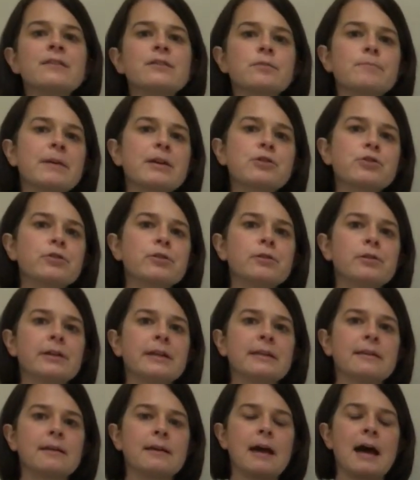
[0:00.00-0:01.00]
So make sure you
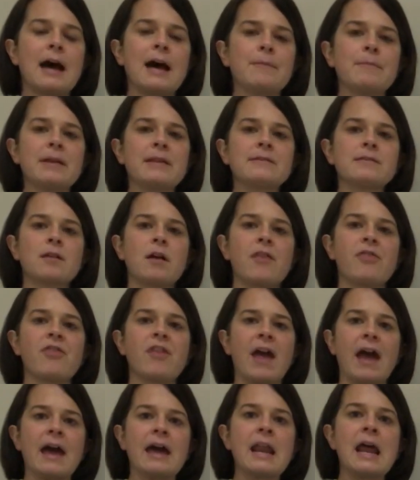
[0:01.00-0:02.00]
look at the comments
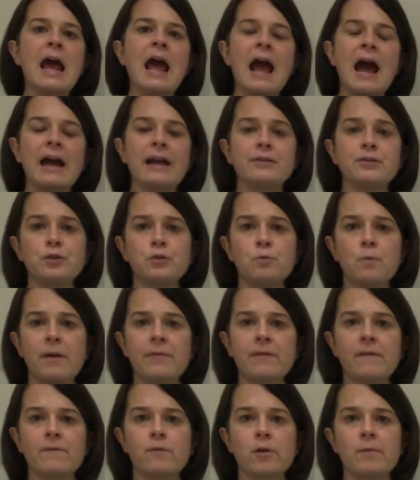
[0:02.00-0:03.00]
on that. I do
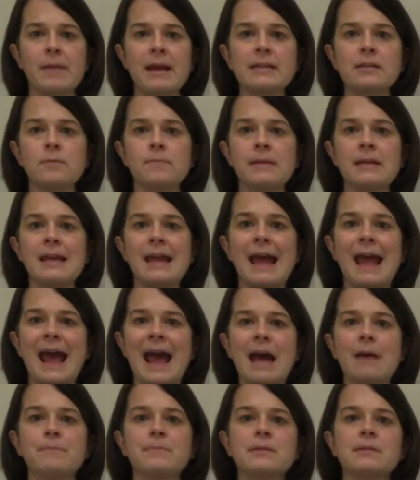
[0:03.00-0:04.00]
want the format to be
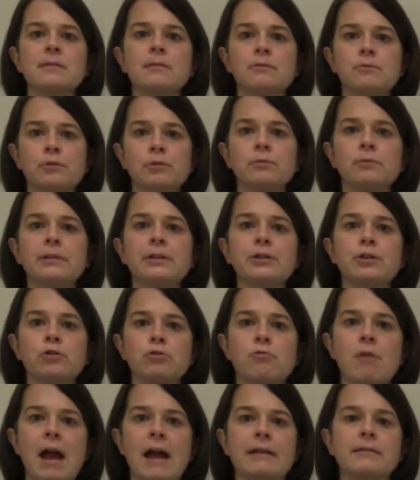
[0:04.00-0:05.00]
absolutely
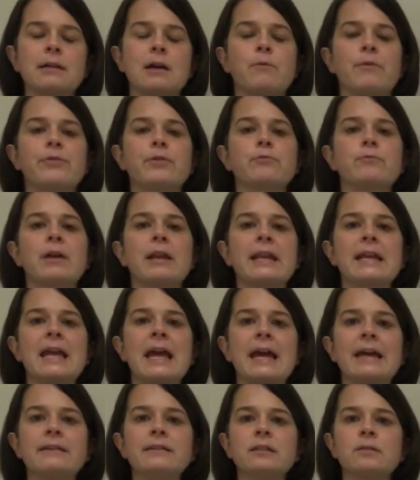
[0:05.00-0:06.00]
correct. I want the running
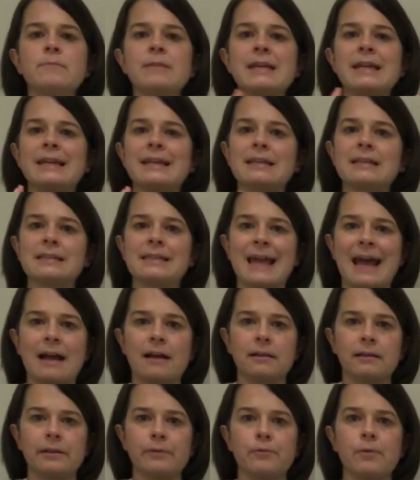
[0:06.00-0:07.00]
head to be
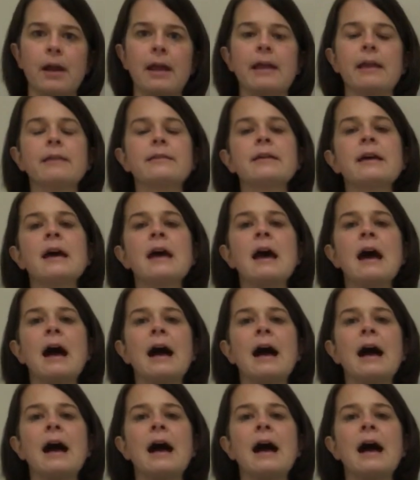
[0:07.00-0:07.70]
exactly right.